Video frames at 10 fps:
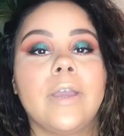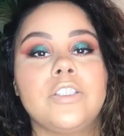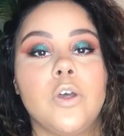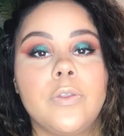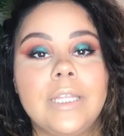Okay,
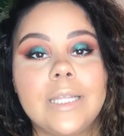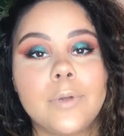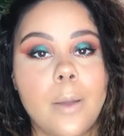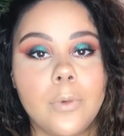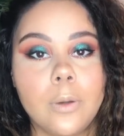so the
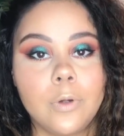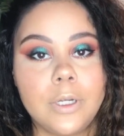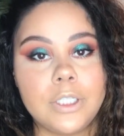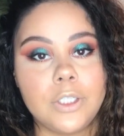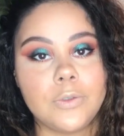lip combo I'm
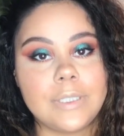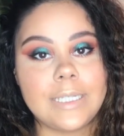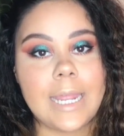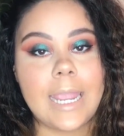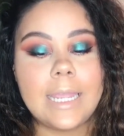going to use
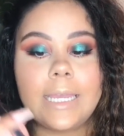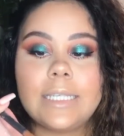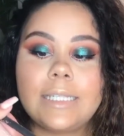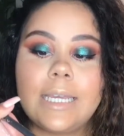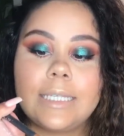today
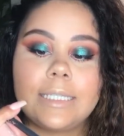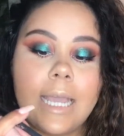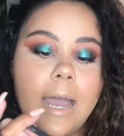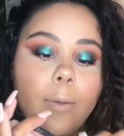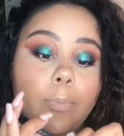is this
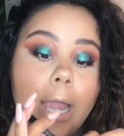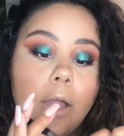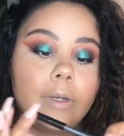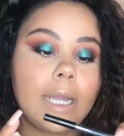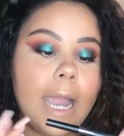
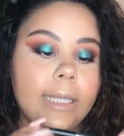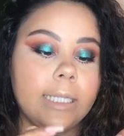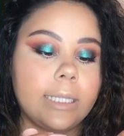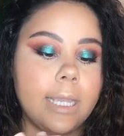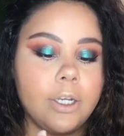brown
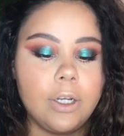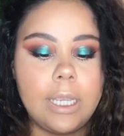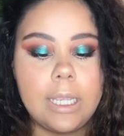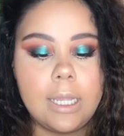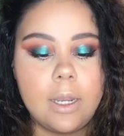Kylie liner
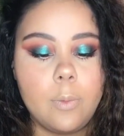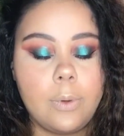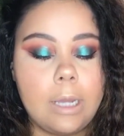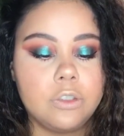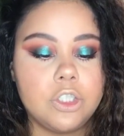in
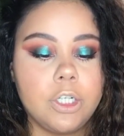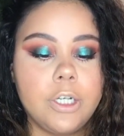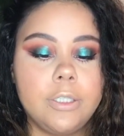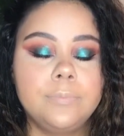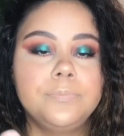Brown
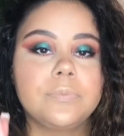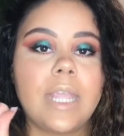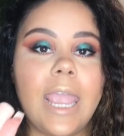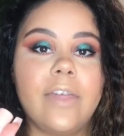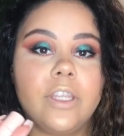Sugar
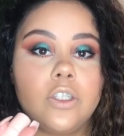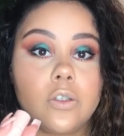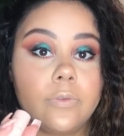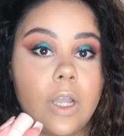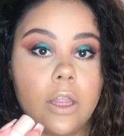and the
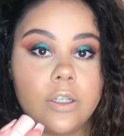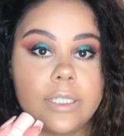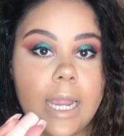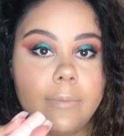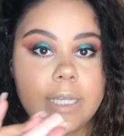Joseph Colors
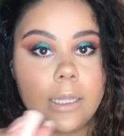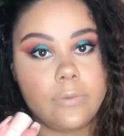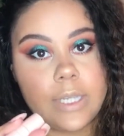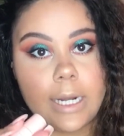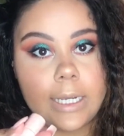Times
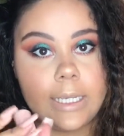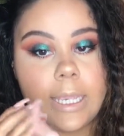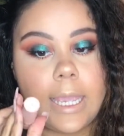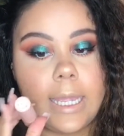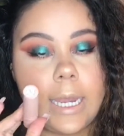
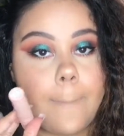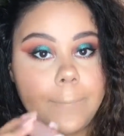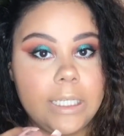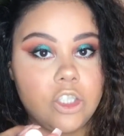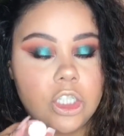iluvsarahii in
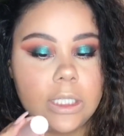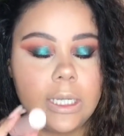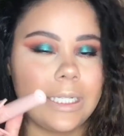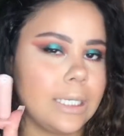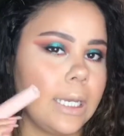Peachy.
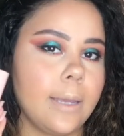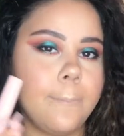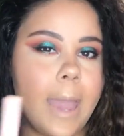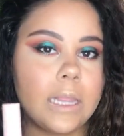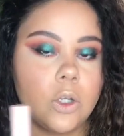It's a
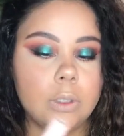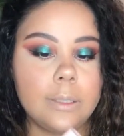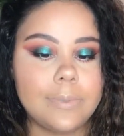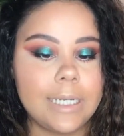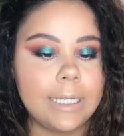matte liquid
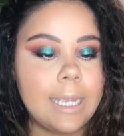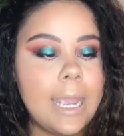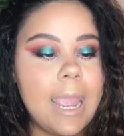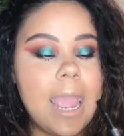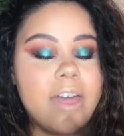lipstick,
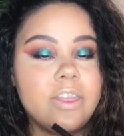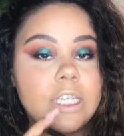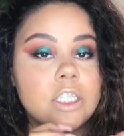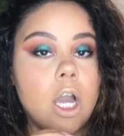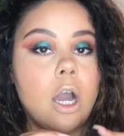and
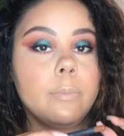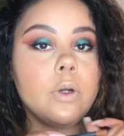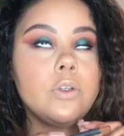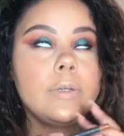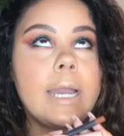this
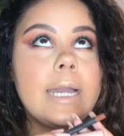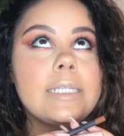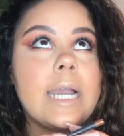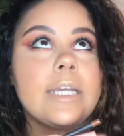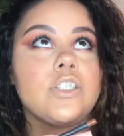combo, you
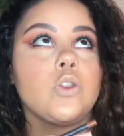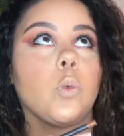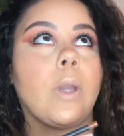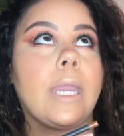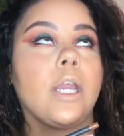guys, I
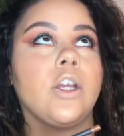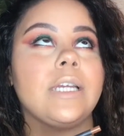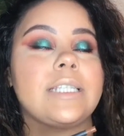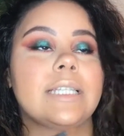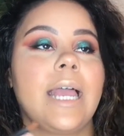swear
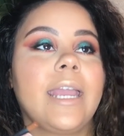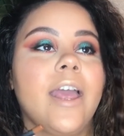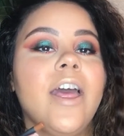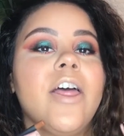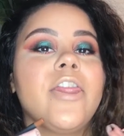is
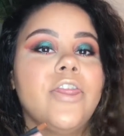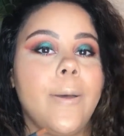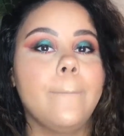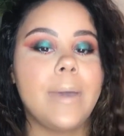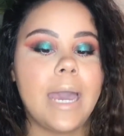like
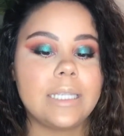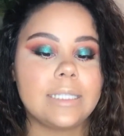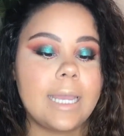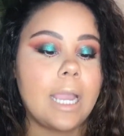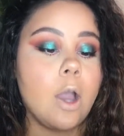the
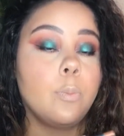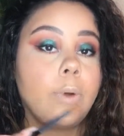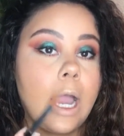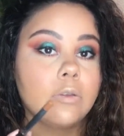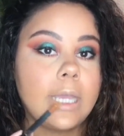best. Like a
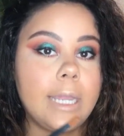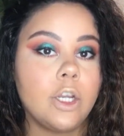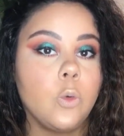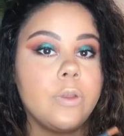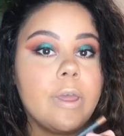brown
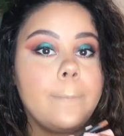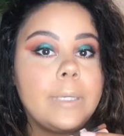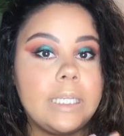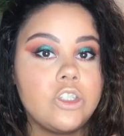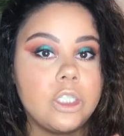liner with a
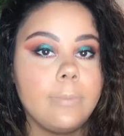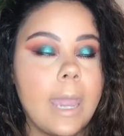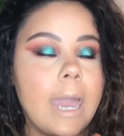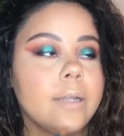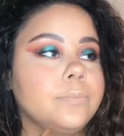peachy
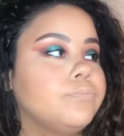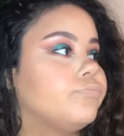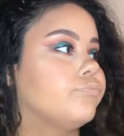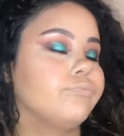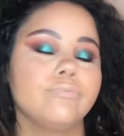matte,
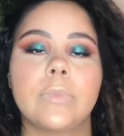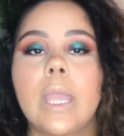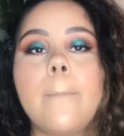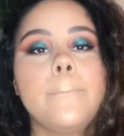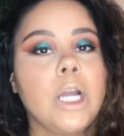
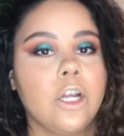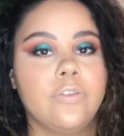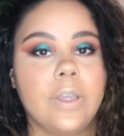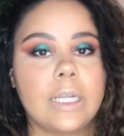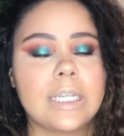
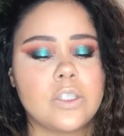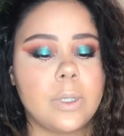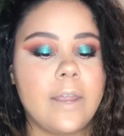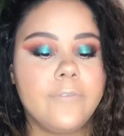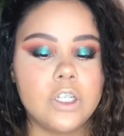perfect. Because
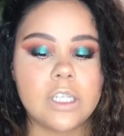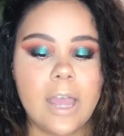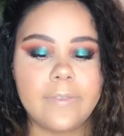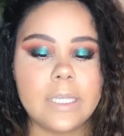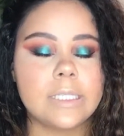when I first
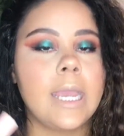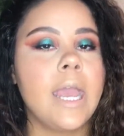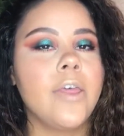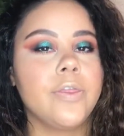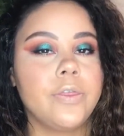got this,
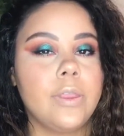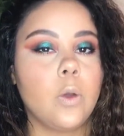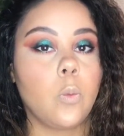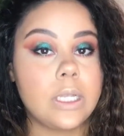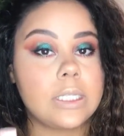
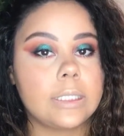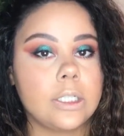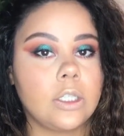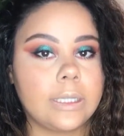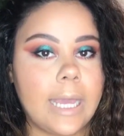it was a
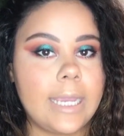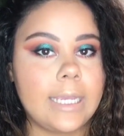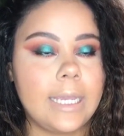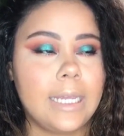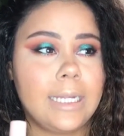little
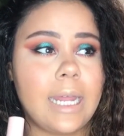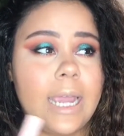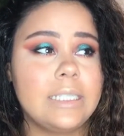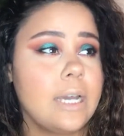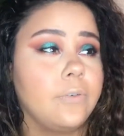light and
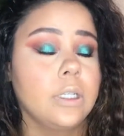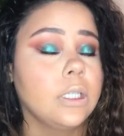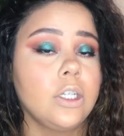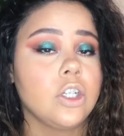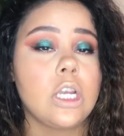I
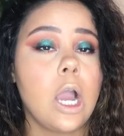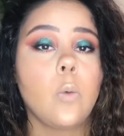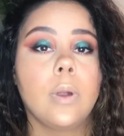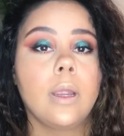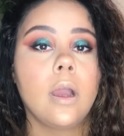definitely could
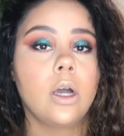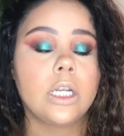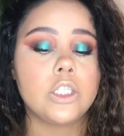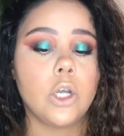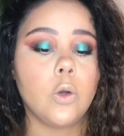not wear it on
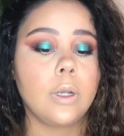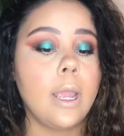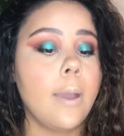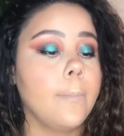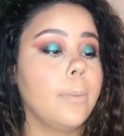its
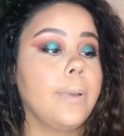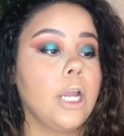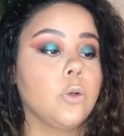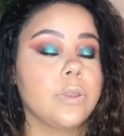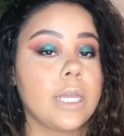own, but
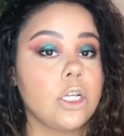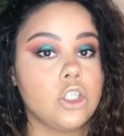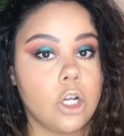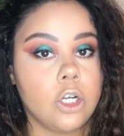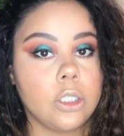paired with like a
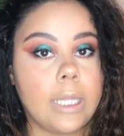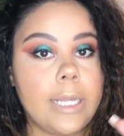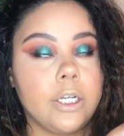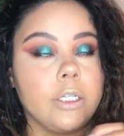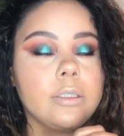darker
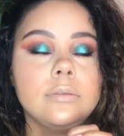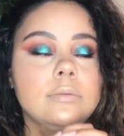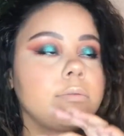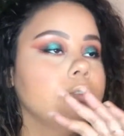liner,